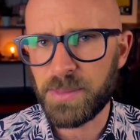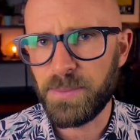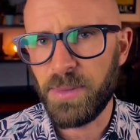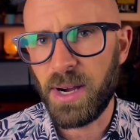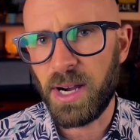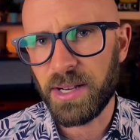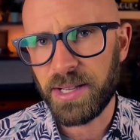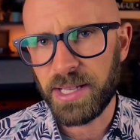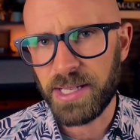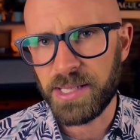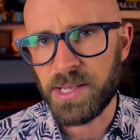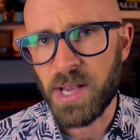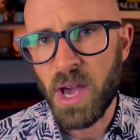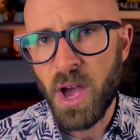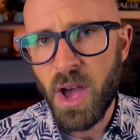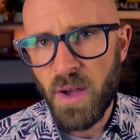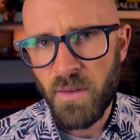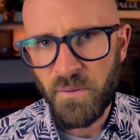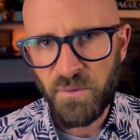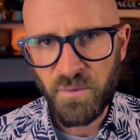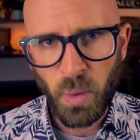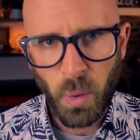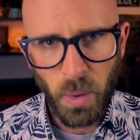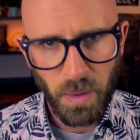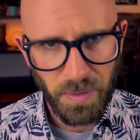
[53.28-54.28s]
market
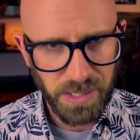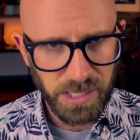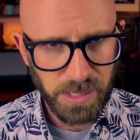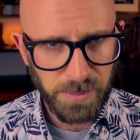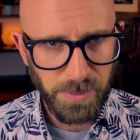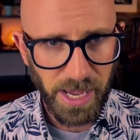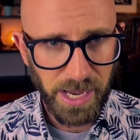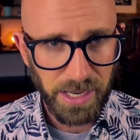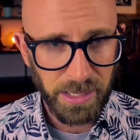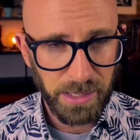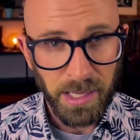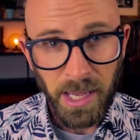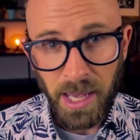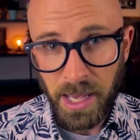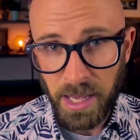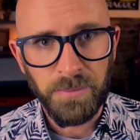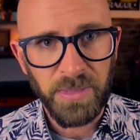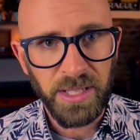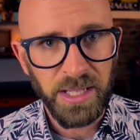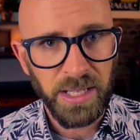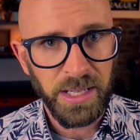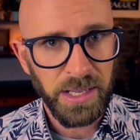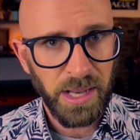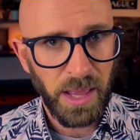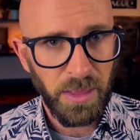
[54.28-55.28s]
for this bank.
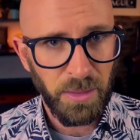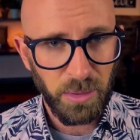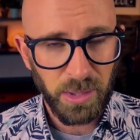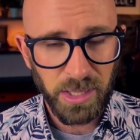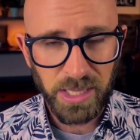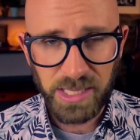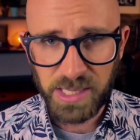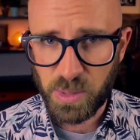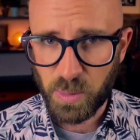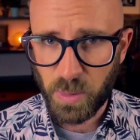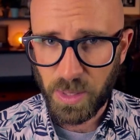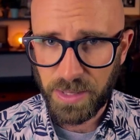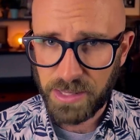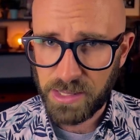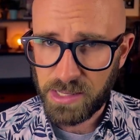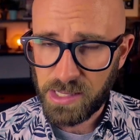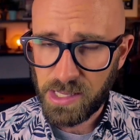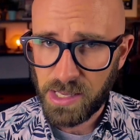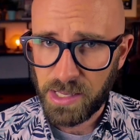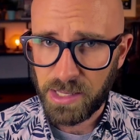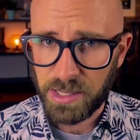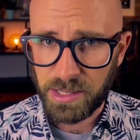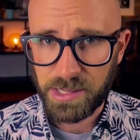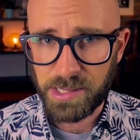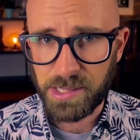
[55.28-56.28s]
In other words, when the
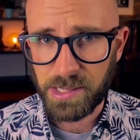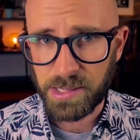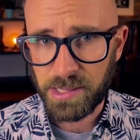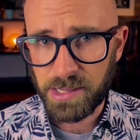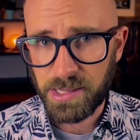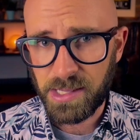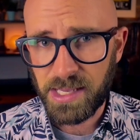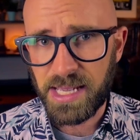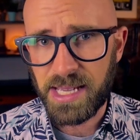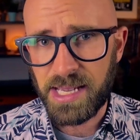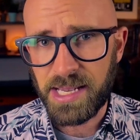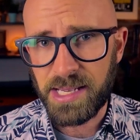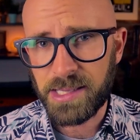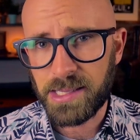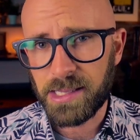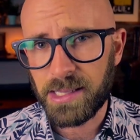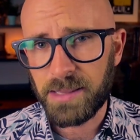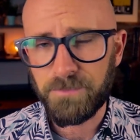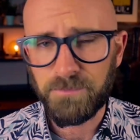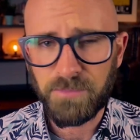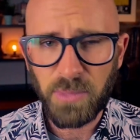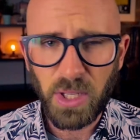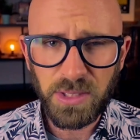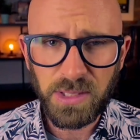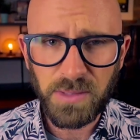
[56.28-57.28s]
Turks sneeze, a
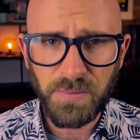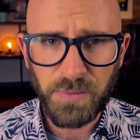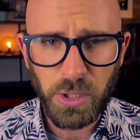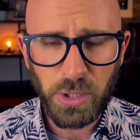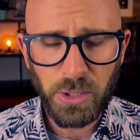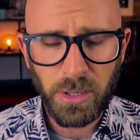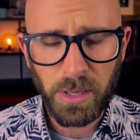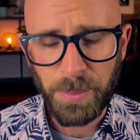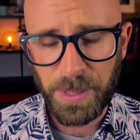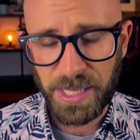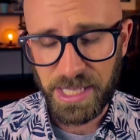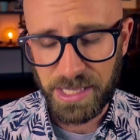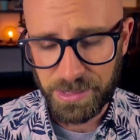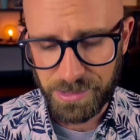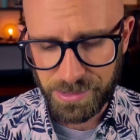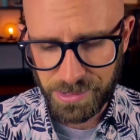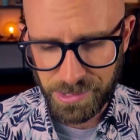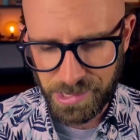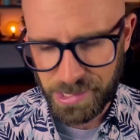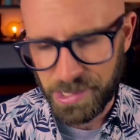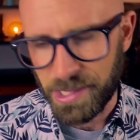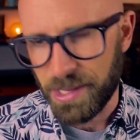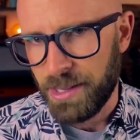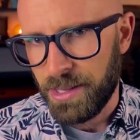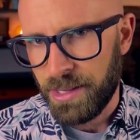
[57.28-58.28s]
lot of Europeans